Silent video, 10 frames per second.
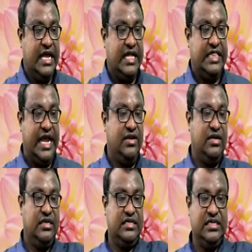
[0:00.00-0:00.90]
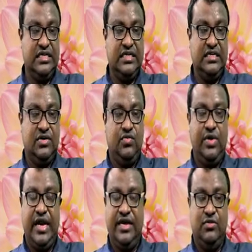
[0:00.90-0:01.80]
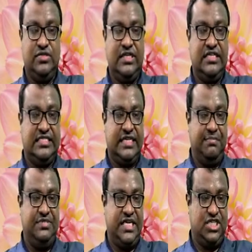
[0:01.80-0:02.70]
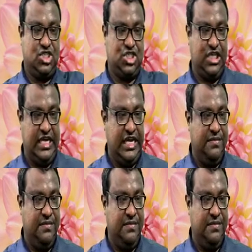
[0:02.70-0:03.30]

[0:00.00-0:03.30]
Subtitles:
then we are using the subject she